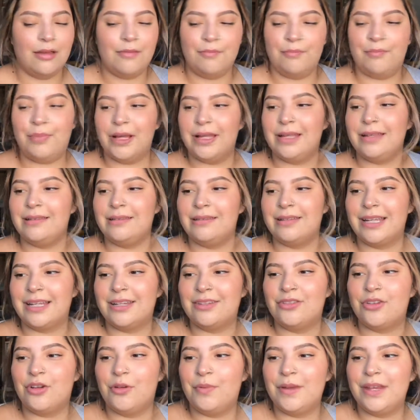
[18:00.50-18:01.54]
but like,
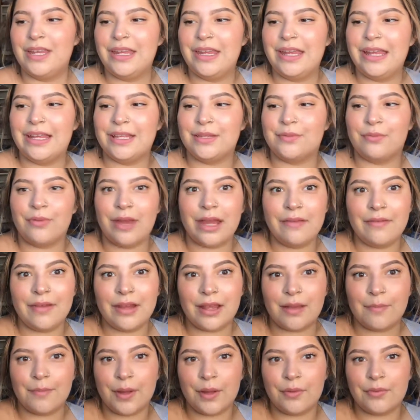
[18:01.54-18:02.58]
nobody is
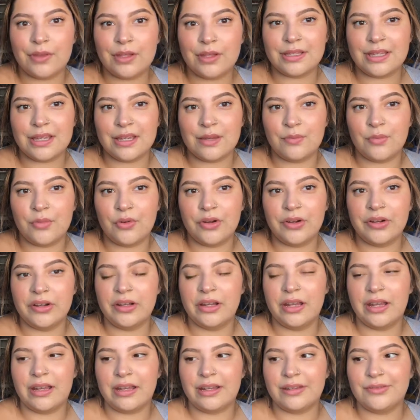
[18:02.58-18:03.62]
raving about anymore,
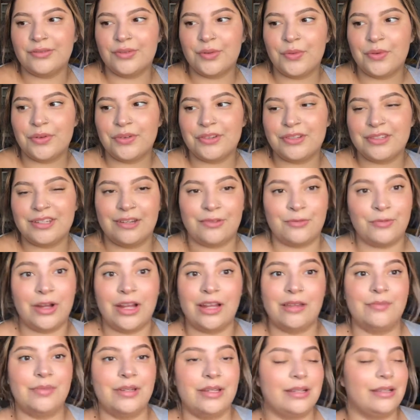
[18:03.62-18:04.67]
and I don't understand
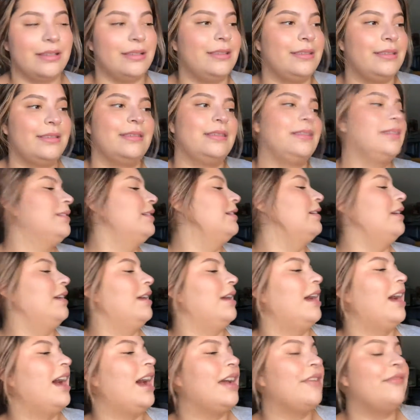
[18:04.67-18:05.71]
why, because
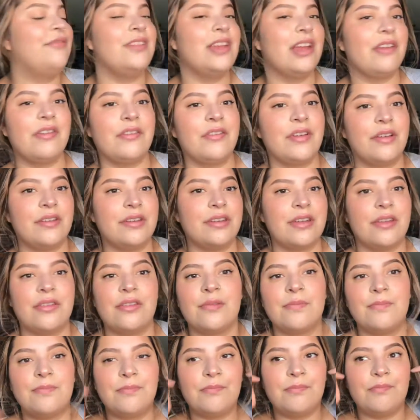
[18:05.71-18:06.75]
I've never found
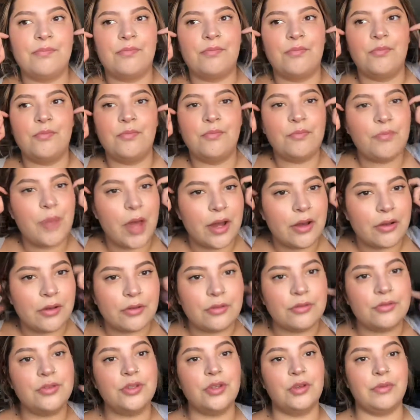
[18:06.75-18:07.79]
another better
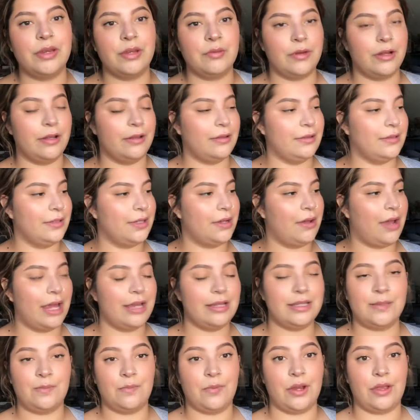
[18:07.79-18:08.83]
dewy one. So I
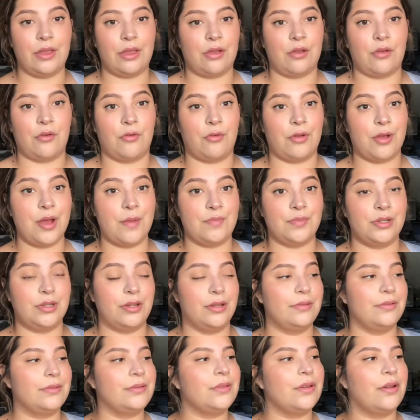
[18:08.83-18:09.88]
spray like a crap
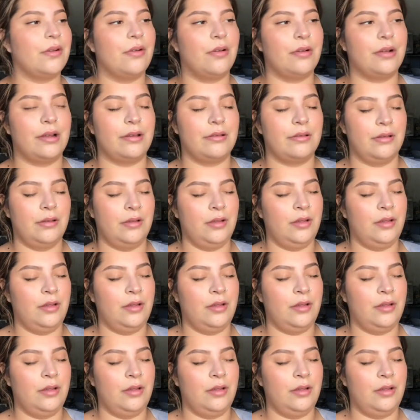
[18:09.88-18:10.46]
ton, so hold on.